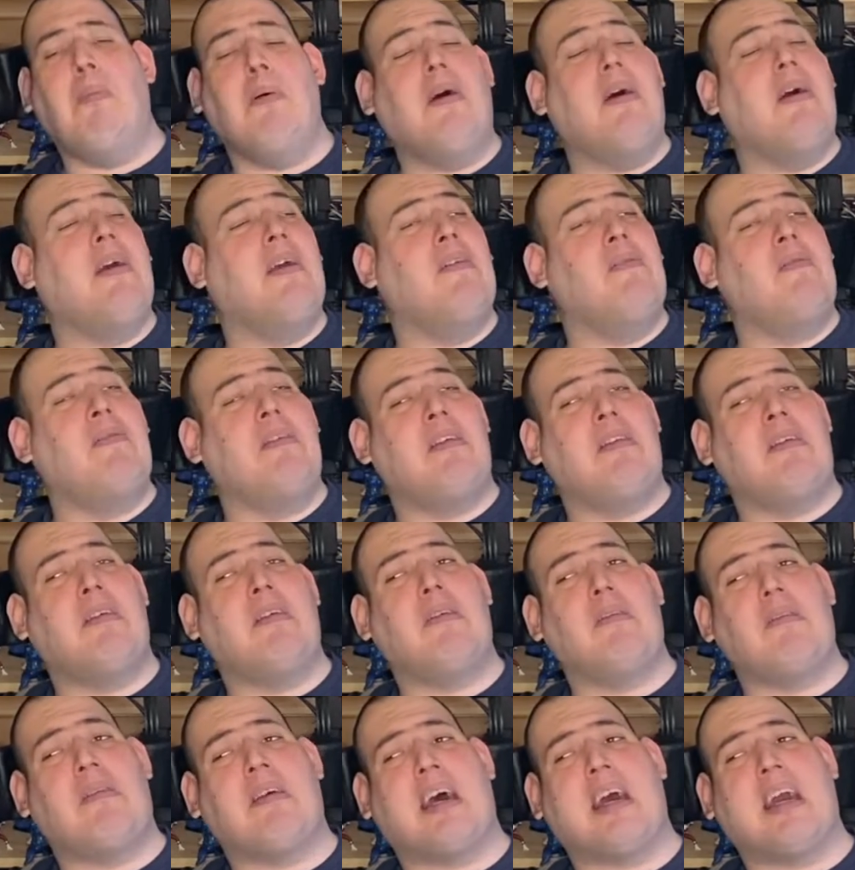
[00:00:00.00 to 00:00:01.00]
if you
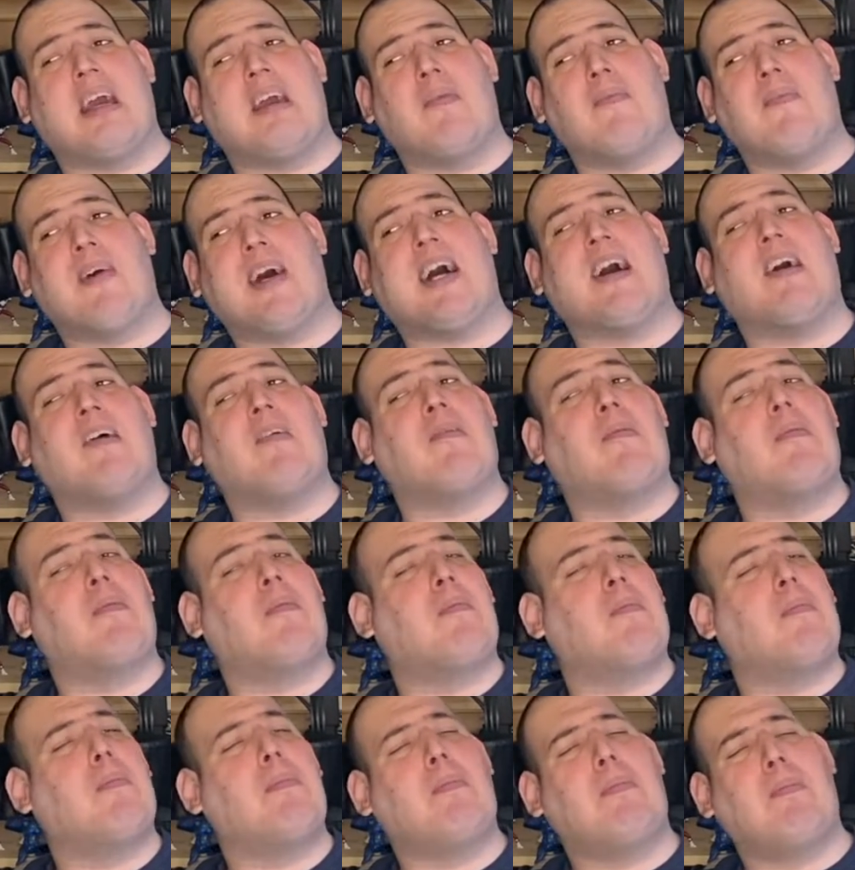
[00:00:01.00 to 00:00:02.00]
do take them out,
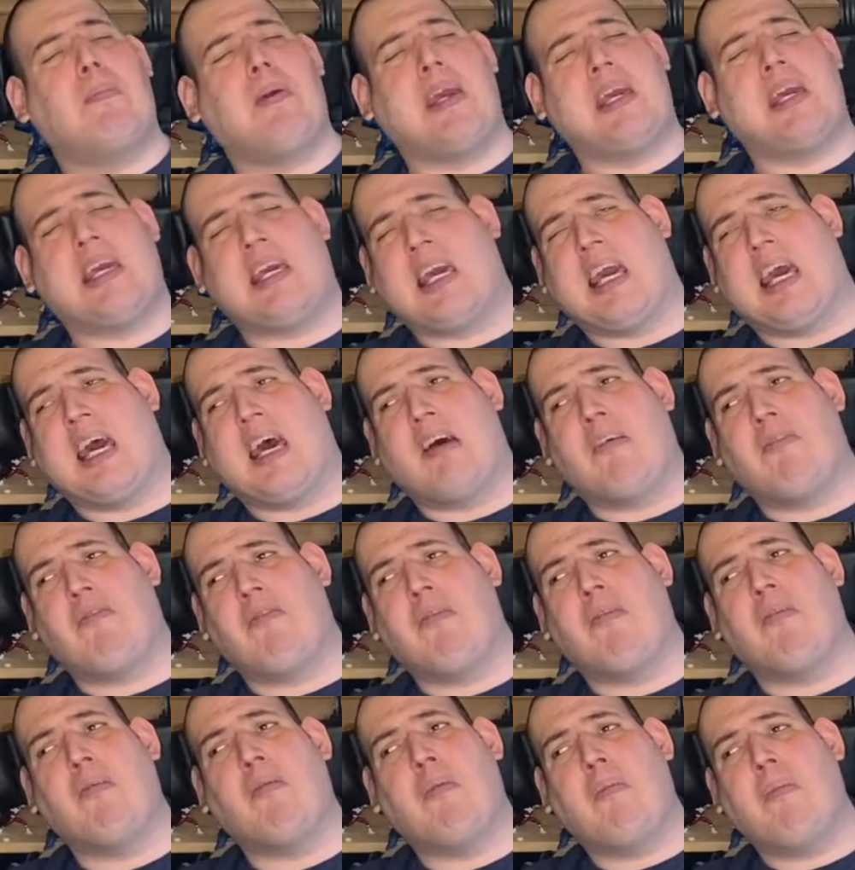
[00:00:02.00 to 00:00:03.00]
be
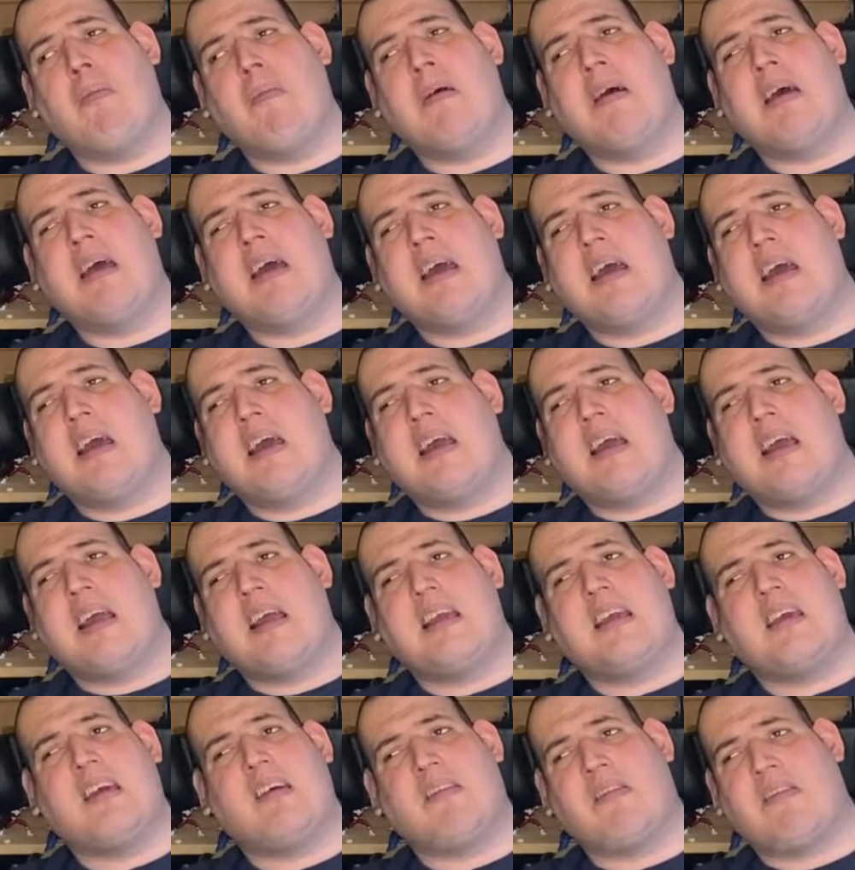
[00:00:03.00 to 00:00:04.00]
careful,
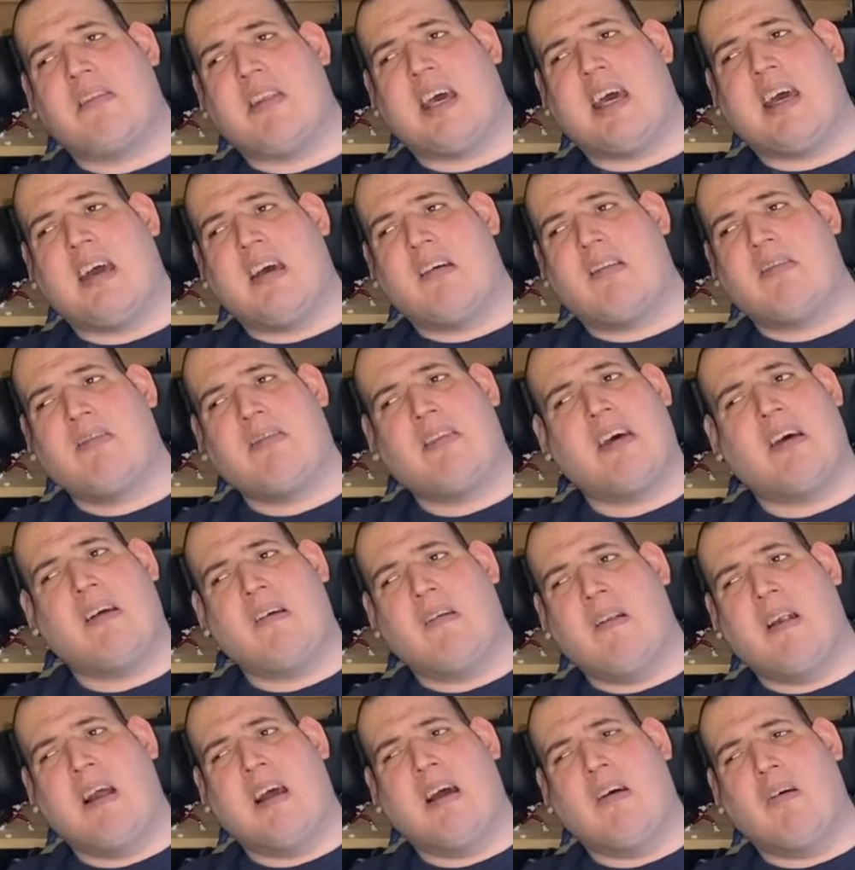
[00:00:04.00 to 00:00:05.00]
because they are so
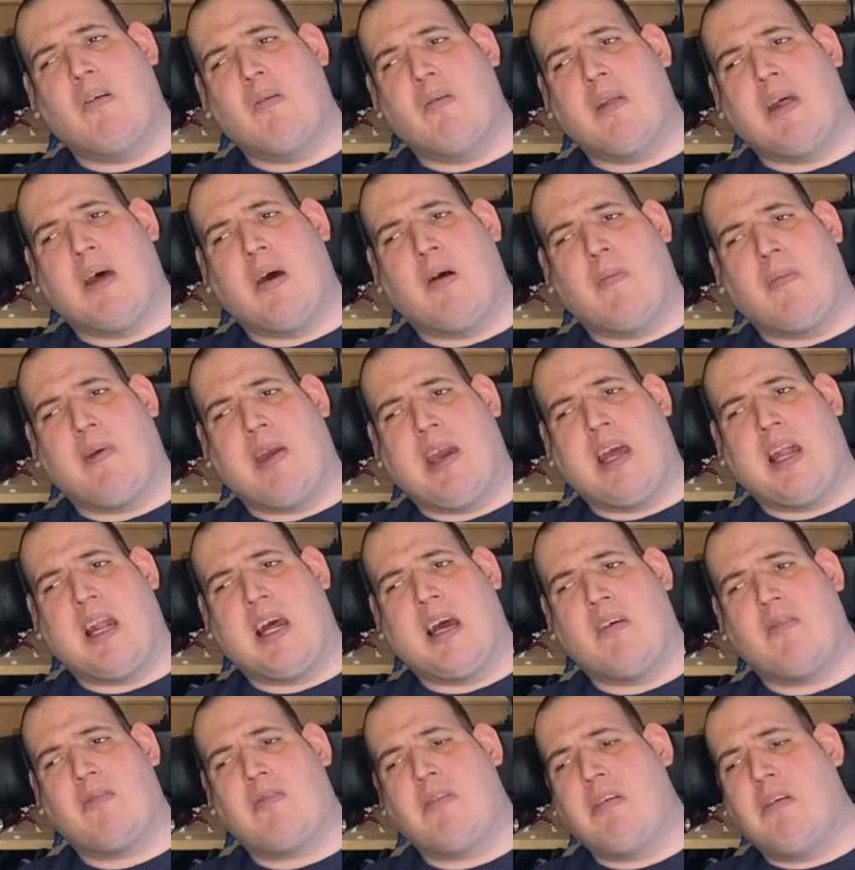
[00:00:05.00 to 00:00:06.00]
little, they'll be an
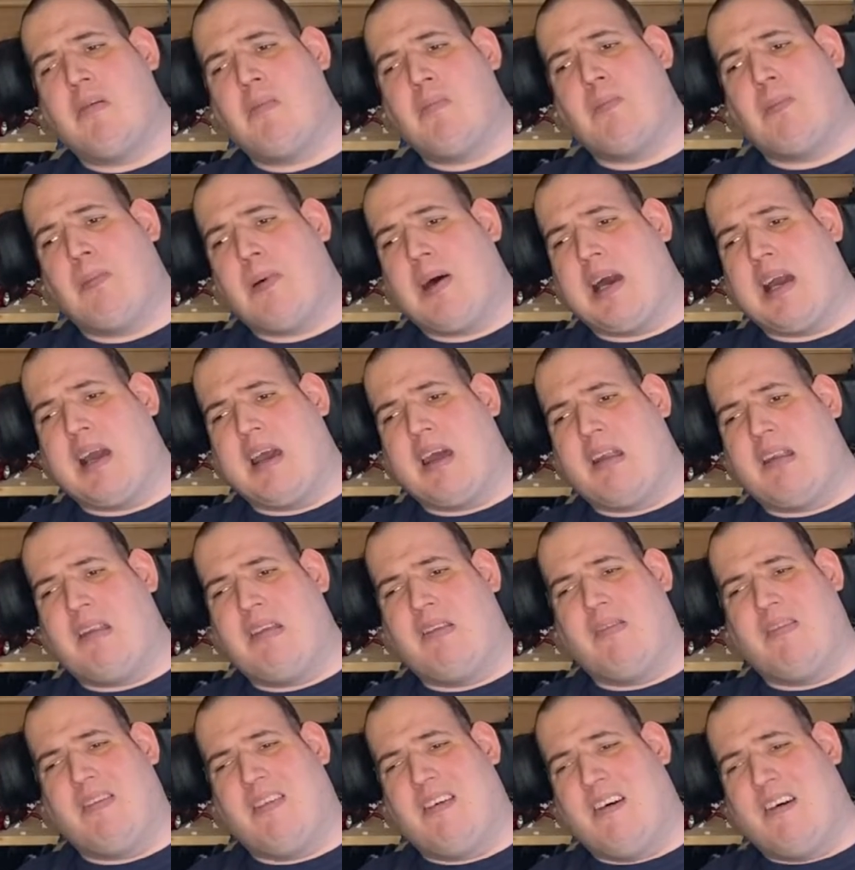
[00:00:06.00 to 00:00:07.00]
absolute bugger to
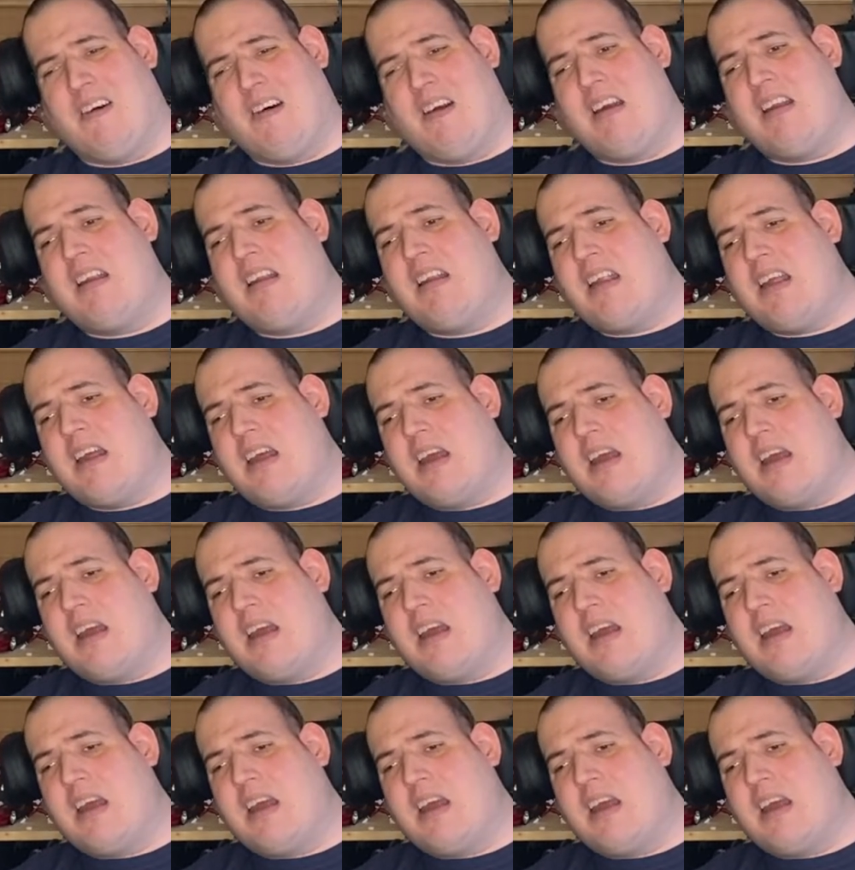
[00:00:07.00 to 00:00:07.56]
find.